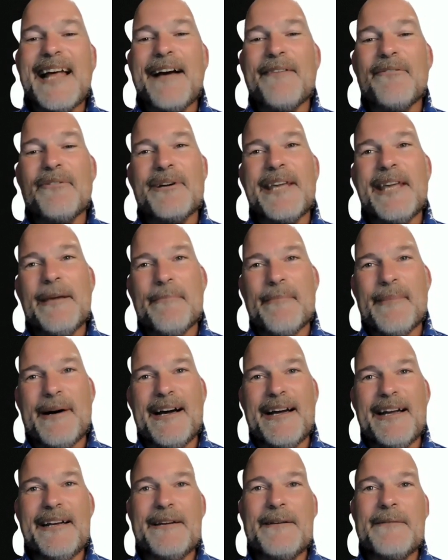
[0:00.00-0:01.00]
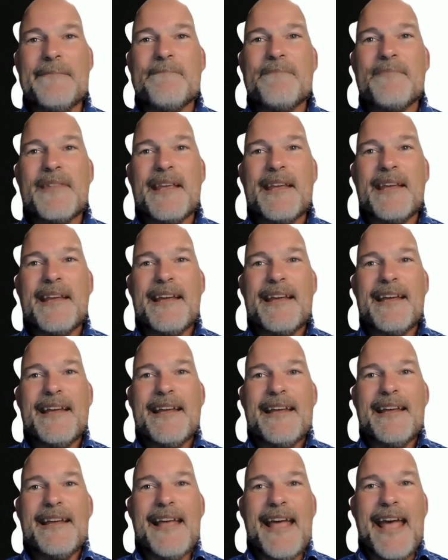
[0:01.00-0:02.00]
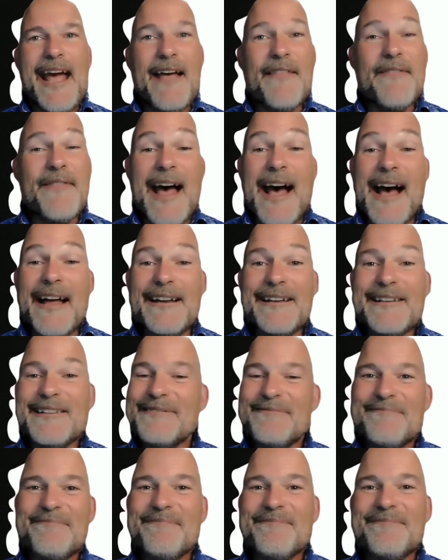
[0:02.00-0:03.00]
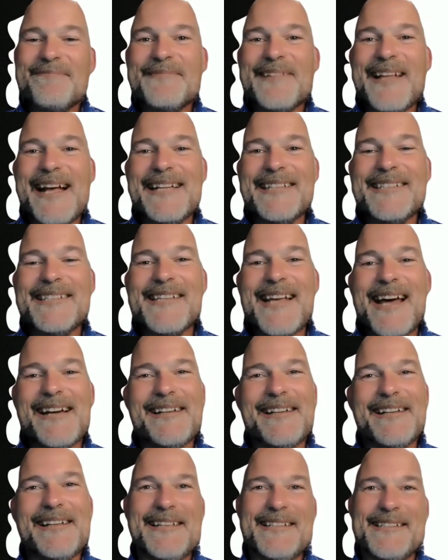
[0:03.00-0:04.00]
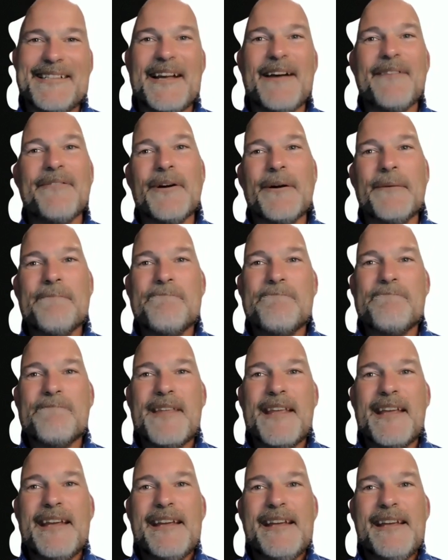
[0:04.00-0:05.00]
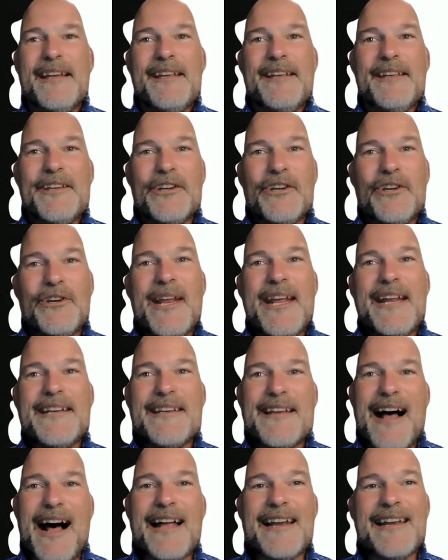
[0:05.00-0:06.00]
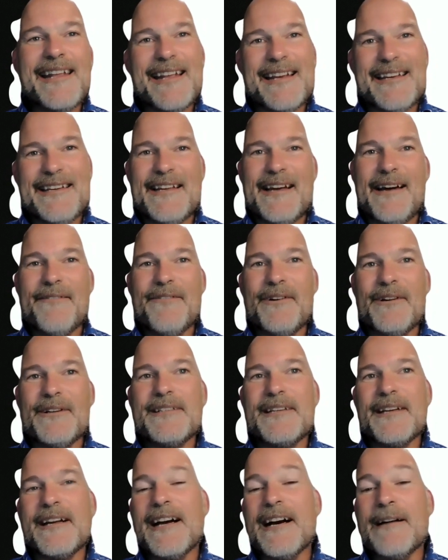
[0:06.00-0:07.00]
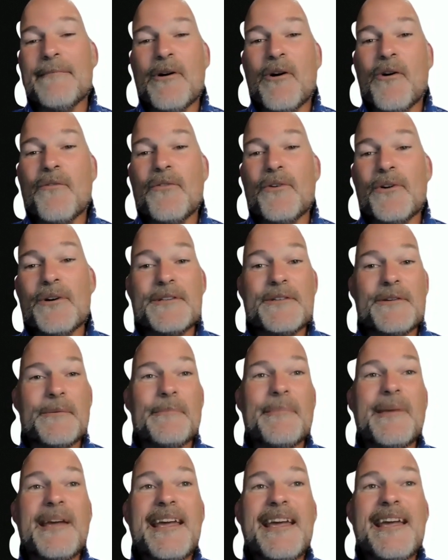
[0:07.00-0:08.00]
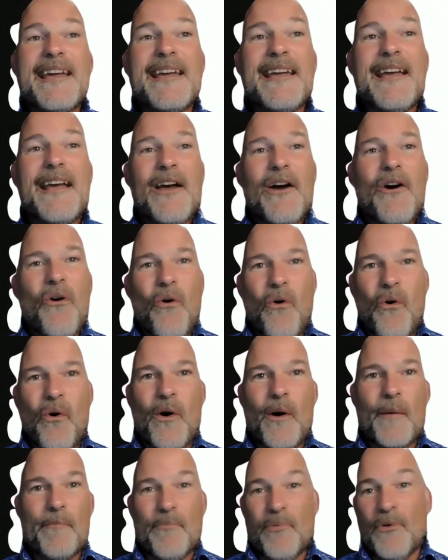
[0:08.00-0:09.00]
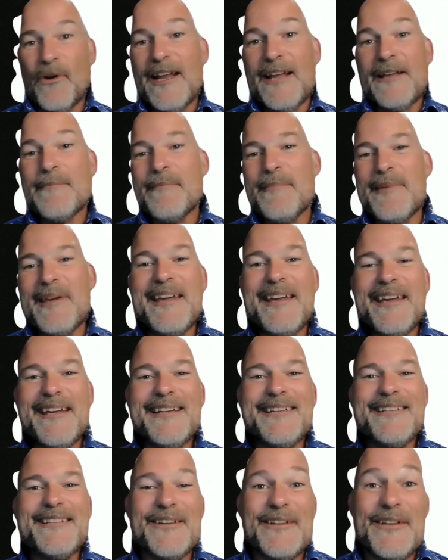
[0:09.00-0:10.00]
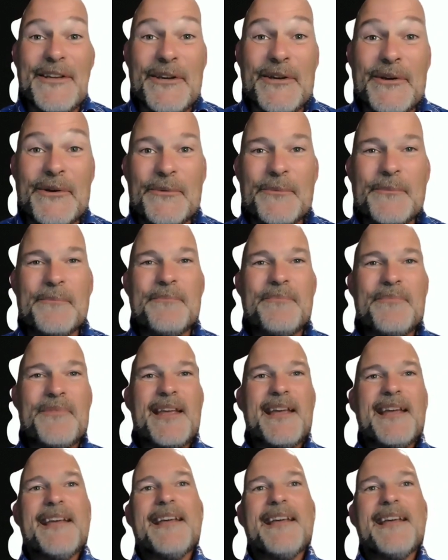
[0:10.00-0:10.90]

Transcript: and I will keep mine. And that as steadily as ever. You need not endeavor to come over to me or bring me to you.